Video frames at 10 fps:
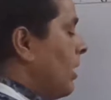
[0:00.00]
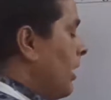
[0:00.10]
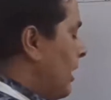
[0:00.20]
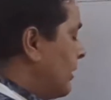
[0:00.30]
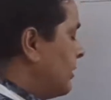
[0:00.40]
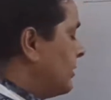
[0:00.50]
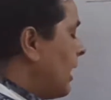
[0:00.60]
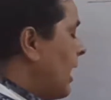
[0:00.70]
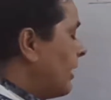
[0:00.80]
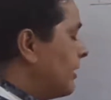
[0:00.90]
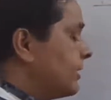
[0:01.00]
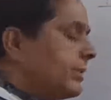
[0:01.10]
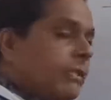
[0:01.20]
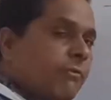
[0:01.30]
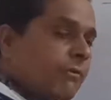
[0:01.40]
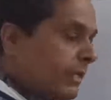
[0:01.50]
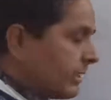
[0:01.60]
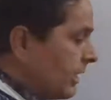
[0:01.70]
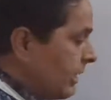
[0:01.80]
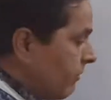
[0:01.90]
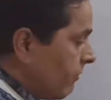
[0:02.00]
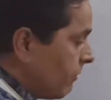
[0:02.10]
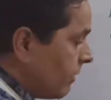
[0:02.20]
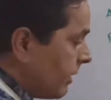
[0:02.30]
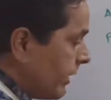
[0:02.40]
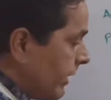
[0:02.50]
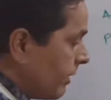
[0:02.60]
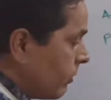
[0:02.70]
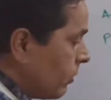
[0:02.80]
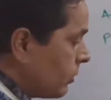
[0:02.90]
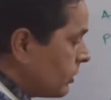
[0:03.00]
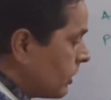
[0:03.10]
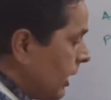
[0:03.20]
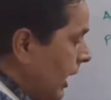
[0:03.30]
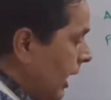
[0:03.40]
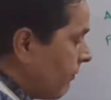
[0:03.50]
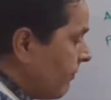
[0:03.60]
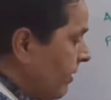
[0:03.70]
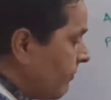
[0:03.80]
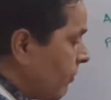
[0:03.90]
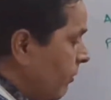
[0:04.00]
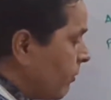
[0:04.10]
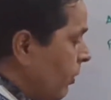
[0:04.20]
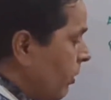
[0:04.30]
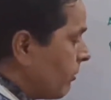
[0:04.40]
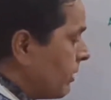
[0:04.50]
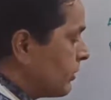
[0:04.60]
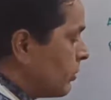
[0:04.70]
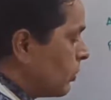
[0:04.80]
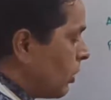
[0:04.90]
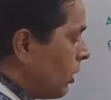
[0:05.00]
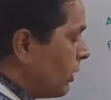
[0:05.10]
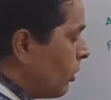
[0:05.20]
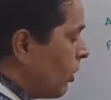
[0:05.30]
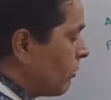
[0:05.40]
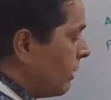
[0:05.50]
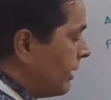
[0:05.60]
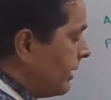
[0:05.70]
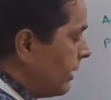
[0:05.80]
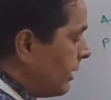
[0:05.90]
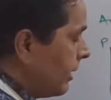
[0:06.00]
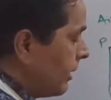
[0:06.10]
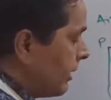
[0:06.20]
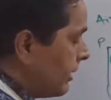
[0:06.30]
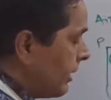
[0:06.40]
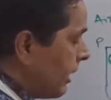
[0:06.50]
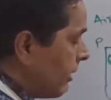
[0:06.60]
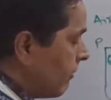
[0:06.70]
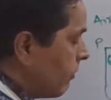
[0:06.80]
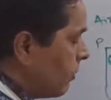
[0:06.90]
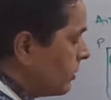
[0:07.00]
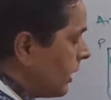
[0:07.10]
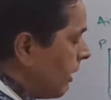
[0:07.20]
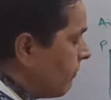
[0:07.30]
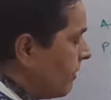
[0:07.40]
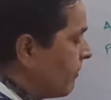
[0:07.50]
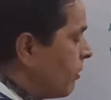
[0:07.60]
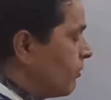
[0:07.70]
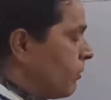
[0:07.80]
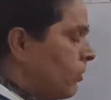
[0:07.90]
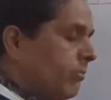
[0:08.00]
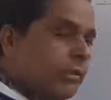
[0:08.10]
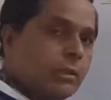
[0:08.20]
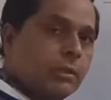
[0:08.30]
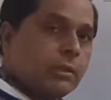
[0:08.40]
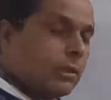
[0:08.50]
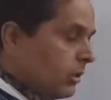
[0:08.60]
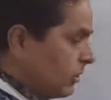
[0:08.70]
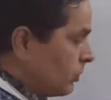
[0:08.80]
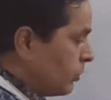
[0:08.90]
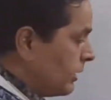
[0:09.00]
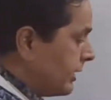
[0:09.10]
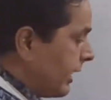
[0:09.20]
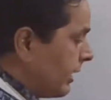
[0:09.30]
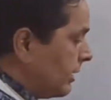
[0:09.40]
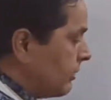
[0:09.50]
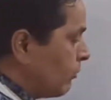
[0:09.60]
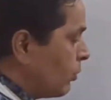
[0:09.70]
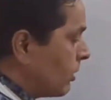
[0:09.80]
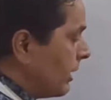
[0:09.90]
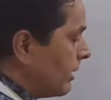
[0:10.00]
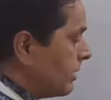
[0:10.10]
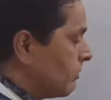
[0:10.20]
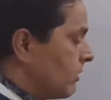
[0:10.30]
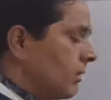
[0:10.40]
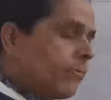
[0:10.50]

at this RS surface, it goes away from normal. So draw a normal here, it goes away from normal. So this angle is more than this one.